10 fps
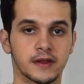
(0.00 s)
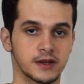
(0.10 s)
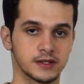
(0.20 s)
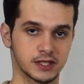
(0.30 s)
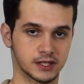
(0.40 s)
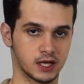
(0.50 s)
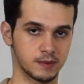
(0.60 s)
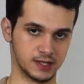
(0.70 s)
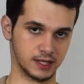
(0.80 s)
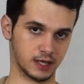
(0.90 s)
they're just gonna
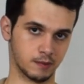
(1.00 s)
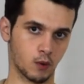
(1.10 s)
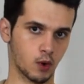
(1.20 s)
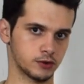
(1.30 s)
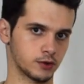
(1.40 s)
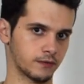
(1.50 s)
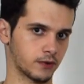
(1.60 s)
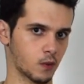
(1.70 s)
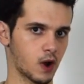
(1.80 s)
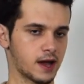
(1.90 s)
be sitting in my wardrobe
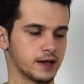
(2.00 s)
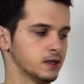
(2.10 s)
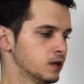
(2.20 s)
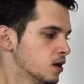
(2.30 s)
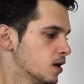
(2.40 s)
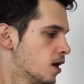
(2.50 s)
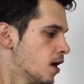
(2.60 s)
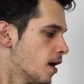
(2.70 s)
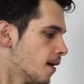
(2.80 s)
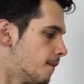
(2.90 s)
for a while.
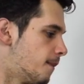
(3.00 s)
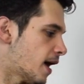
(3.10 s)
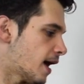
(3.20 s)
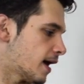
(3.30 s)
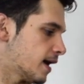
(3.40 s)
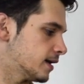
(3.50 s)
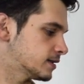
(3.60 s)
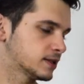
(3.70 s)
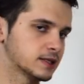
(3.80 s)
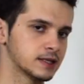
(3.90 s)

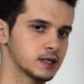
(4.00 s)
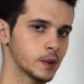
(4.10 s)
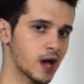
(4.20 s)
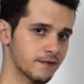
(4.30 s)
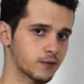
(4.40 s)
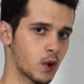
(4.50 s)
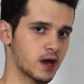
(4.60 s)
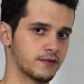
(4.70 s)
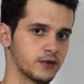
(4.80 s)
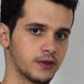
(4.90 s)
But we have
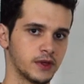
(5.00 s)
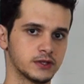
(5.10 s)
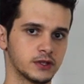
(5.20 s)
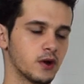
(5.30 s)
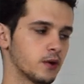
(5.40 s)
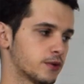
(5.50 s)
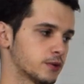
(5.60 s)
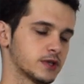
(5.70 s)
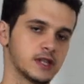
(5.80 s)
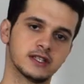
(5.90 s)
quite a few things to go
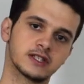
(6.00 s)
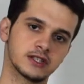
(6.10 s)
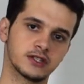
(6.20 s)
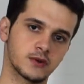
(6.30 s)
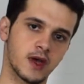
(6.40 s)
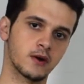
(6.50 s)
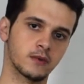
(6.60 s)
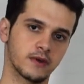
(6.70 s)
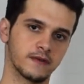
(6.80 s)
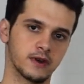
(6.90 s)
through, so let's just get straight
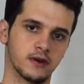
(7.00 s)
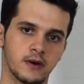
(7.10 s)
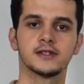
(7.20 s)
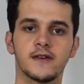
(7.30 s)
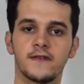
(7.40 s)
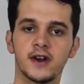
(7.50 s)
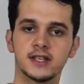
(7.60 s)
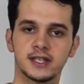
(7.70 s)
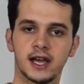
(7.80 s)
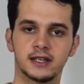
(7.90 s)
on with the video. So the
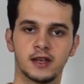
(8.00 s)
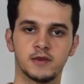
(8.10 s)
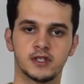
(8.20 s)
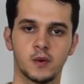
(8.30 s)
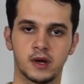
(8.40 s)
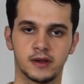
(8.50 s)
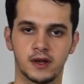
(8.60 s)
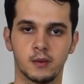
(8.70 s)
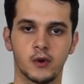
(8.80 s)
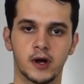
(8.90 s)
first item is the one
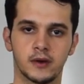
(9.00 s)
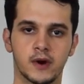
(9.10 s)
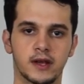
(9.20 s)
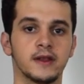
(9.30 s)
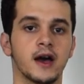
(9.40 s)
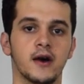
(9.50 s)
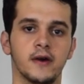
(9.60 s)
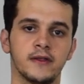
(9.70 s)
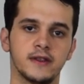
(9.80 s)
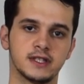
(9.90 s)
that I'm wearing right now,
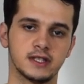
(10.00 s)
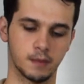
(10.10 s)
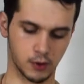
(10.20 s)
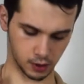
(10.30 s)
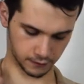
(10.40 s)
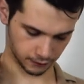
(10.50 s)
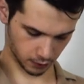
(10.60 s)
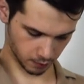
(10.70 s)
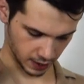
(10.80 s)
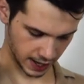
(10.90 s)
and this is a polo
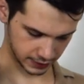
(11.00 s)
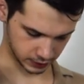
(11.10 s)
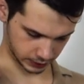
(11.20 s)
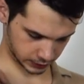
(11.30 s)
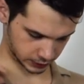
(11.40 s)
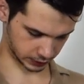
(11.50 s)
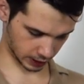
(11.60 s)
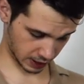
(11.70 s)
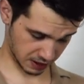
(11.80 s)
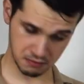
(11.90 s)
from
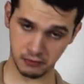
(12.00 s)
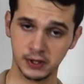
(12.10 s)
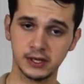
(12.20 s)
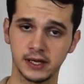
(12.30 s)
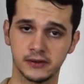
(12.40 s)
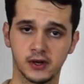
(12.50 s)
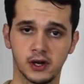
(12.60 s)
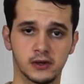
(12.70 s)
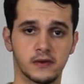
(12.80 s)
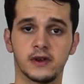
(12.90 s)
ASOS. I really like the
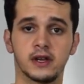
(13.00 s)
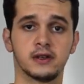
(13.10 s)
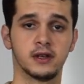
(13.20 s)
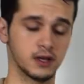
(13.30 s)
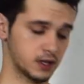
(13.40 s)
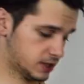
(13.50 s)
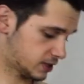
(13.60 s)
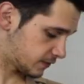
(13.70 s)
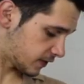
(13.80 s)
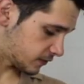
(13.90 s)
color of it. It
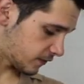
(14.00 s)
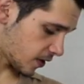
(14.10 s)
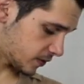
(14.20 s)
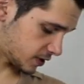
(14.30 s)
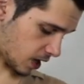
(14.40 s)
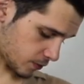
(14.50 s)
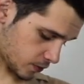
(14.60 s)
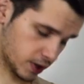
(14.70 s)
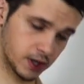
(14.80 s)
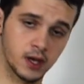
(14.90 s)
just felt very
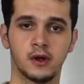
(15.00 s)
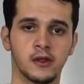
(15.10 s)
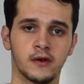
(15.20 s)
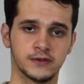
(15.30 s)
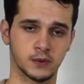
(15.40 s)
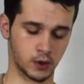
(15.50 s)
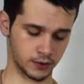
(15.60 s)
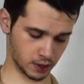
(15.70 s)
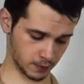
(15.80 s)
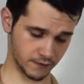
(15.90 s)
summery. Although I've sworn
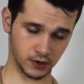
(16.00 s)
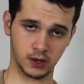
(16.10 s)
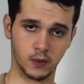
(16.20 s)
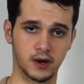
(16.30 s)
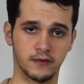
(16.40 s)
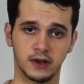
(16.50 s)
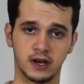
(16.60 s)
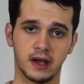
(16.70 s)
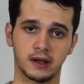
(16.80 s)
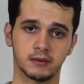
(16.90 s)
that I'm never gonna wear a
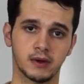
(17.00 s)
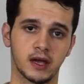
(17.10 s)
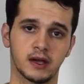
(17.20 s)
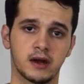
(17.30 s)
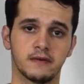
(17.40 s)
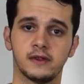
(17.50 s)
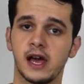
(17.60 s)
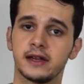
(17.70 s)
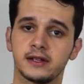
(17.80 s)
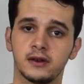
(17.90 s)
V-neck, I kind of
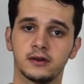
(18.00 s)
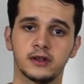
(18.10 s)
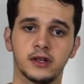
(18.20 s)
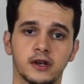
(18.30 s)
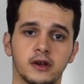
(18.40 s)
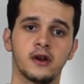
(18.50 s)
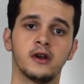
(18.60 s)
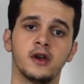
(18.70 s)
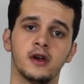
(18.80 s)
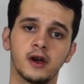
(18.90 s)
liked it
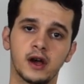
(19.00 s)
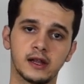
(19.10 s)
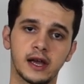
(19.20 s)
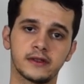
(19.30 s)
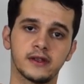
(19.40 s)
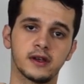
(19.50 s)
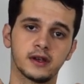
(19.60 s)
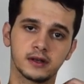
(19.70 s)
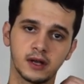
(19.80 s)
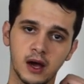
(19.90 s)
here. I like the
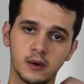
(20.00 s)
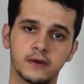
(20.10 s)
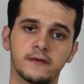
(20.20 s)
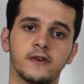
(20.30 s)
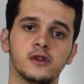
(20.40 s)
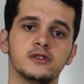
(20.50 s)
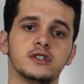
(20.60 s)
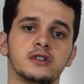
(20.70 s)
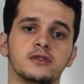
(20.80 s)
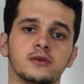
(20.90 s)
how it folds
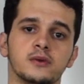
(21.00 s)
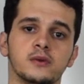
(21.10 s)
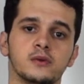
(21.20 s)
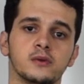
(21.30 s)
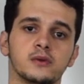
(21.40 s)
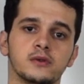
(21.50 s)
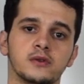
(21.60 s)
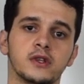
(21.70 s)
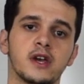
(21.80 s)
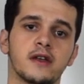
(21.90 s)
into
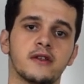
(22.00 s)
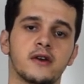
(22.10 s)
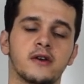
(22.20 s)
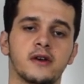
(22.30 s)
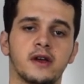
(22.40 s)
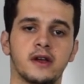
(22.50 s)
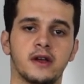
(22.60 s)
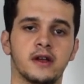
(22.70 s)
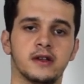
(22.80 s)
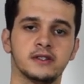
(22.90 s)
together,
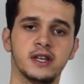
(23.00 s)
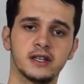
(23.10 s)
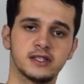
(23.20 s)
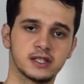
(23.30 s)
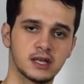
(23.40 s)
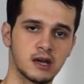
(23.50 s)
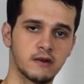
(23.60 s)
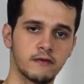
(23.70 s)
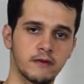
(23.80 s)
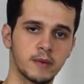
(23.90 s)
and yeah, it's just kind
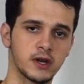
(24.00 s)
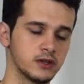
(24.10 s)
of a bit